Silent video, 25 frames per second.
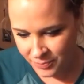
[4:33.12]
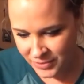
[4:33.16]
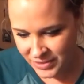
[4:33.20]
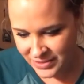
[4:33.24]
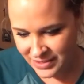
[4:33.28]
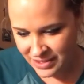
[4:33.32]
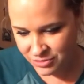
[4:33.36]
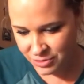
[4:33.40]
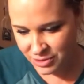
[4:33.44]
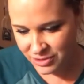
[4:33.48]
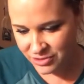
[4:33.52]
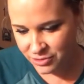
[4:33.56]

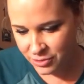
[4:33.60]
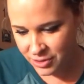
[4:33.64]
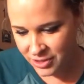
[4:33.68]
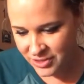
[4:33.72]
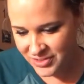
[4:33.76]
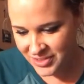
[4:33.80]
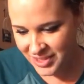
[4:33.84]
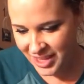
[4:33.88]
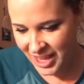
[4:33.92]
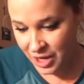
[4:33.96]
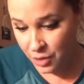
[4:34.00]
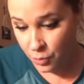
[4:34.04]
So says restore
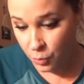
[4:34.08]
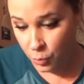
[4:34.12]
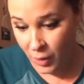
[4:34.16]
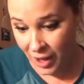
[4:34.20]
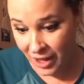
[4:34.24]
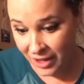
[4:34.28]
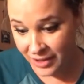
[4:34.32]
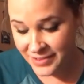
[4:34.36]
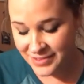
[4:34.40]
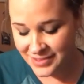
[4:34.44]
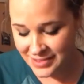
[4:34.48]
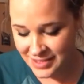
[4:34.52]
skin
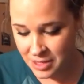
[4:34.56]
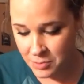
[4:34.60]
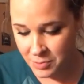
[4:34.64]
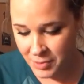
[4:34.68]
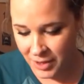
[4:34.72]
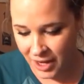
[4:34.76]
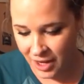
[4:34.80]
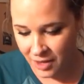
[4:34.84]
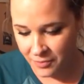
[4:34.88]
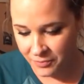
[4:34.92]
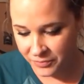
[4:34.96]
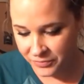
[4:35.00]
while
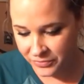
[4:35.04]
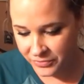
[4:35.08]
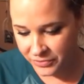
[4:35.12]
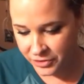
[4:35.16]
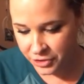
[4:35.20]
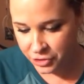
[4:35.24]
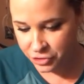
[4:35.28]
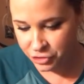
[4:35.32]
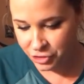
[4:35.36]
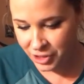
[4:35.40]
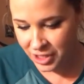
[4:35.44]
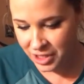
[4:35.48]
sleeping.
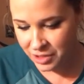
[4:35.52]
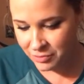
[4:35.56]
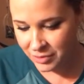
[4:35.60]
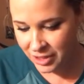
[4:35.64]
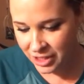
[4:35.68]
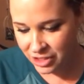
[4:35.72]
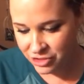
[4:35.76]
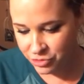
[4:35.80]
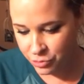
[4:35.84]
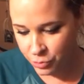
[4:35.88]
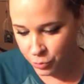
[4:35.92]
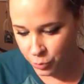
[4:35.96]

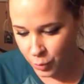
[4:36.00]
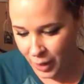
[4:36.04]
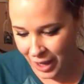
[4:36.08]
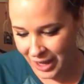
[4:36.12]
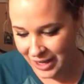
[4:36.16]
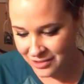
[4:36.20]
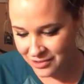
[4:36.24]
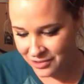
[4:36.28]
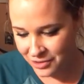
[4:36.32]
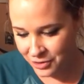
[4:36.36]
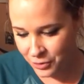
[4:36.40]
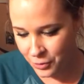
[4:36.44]
Nutrient-rich
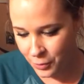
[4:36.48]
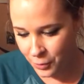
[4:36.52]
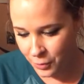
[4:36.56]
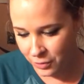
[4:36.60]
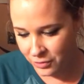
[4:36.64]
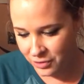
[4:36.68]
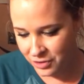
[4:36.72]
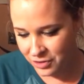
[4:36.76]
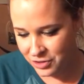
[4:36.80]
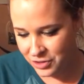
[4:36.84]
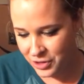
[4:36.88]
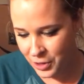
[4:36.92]
white
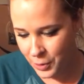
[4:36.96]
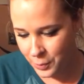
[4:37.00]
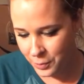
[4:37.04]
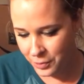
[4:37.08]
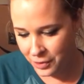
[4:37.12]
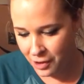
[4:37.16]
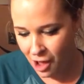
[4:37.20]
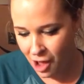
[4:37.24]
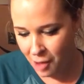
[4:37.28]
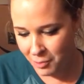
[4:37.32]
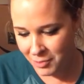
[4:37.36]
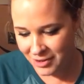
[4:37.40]
gold
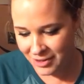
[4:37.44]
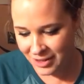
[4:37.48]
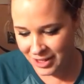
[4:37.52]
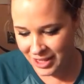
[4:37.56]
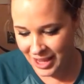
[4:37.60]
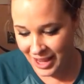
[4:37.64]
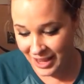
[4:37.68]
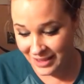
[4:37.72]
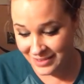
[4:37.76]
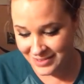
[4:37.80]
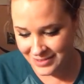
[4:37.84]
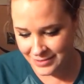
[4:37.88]
known
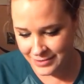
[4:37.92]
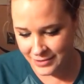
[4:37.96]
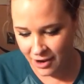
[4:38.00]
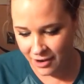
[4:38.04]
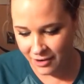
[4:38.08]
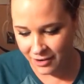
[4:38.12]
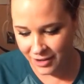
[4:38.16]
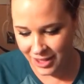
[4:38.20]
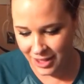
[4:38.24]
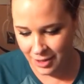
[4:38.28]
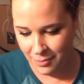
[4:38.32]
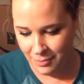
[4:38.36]
commonly as
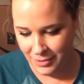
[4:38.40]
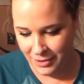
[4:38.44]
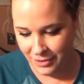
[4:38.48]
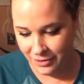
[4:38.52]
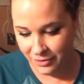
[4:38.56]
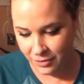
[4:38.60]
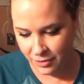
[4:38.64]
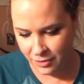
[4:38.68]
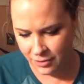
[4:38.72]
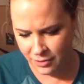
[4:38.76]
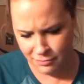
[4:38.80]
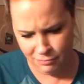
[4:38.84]
donkey
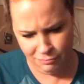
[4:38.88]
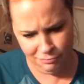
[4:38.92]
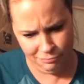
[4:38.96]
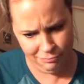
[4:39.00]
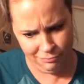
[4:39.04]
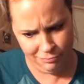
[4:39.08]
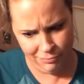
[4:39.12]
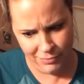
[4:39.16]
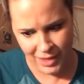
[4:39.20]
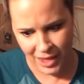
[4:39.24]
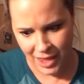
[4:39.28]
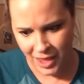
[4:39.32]
milk.
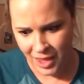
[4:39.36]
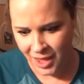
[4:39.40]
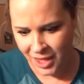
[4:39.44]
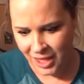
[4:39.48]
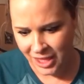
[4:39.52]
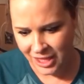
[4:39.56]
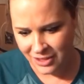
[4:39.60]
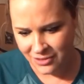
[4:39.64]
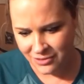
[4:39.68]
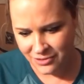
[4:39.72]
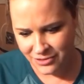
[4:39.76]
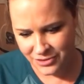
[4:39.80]

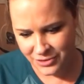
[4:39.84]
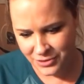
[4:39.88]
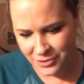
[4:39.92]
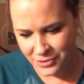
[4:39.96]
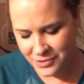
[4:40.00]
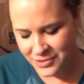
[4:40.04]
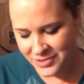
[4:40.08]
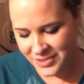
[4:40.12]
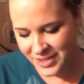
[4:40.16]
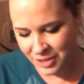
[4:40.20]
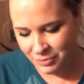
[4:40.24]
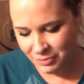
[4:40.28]

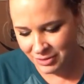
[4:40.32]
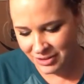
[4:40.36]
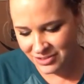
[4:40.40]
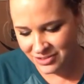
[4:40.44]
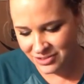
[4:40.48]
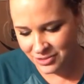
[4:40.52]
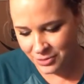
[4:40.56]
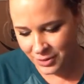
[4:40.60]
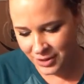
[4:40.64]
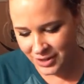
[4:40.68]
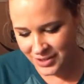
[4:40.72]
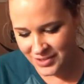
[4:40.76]
Soothes and
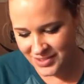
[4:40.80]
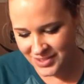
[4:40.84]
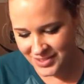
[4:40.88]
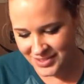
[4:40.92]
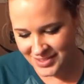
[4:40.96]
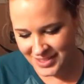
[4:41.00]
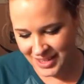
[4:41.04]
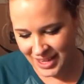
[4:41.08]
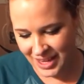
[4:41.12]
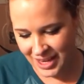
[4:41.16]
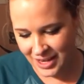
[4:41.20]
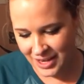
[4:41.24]
restores
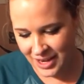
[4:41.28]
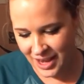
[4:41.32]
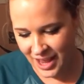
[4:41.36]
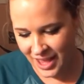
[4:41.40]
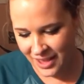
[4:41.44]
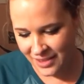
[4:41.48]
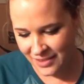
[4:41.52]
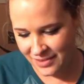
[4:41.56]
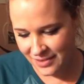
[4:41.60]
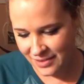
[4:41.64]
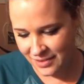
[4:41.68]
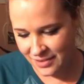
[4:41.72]
skin
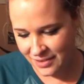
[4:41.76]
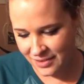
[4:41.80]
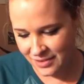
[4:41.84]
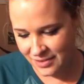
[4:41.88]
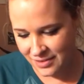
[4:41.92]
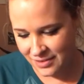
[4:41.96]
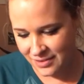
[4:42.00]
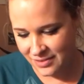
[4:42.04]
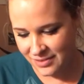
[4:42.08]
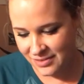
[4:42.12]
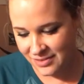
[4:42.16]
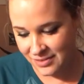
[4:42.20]

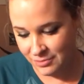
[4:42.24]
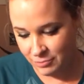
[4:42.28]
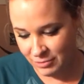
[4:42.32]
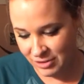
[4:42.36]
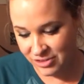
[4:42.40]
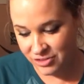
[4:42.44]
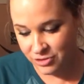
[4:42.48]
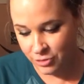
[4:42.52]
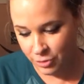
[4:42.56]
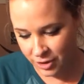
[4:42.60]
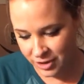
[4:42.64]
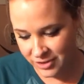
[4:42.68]

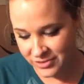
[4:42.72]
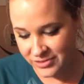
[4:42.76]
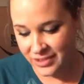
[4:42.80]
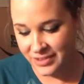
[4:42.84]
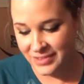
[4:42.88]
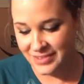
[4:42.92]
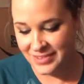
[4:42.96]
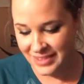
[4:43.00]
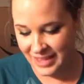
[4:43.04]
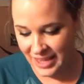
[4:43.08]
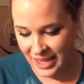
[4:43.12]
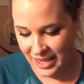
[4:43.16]
restores
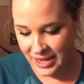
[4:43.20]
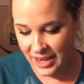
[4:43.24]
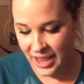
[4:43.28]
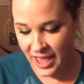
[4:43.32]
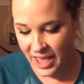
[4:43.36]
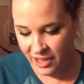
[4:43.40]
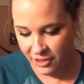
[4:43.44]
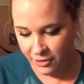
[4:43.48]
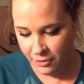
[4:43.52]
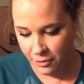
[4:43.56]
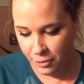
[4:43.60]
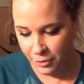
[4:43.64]
skin
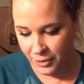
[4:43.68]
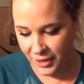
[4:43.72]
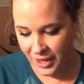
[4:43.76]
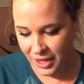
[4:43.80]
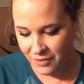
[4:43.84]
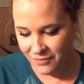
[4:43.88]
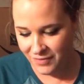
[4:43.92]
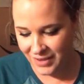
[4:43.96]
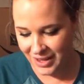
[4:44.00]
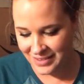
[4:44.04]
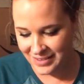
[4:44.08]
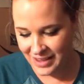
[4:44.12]
health
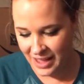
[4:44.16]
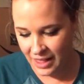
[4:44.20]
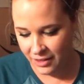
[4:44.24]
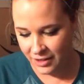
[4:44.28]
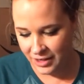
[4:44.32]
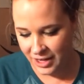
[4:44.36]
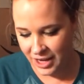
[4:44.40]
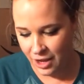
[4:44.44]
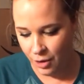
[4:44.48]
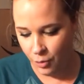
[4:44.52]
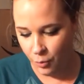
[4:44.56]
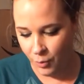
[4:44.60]
and
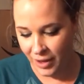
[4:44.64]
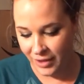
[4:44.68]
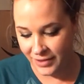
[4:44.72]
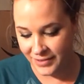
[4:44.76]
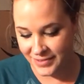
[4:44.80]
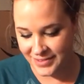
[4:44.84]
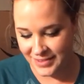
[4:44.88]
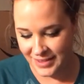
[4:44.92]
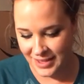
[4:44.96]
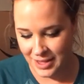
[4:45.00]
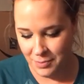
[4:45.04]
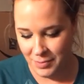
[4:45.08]
vitality while
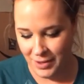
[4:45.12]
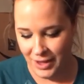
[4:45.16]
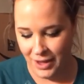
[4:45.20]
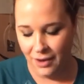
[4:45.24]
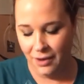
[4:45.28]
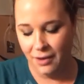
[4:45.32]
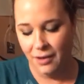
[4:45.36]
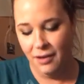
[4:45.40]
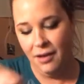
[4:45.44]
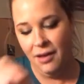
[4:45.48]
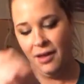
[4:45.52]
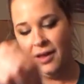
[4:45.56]

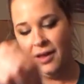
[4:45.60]
sleeping.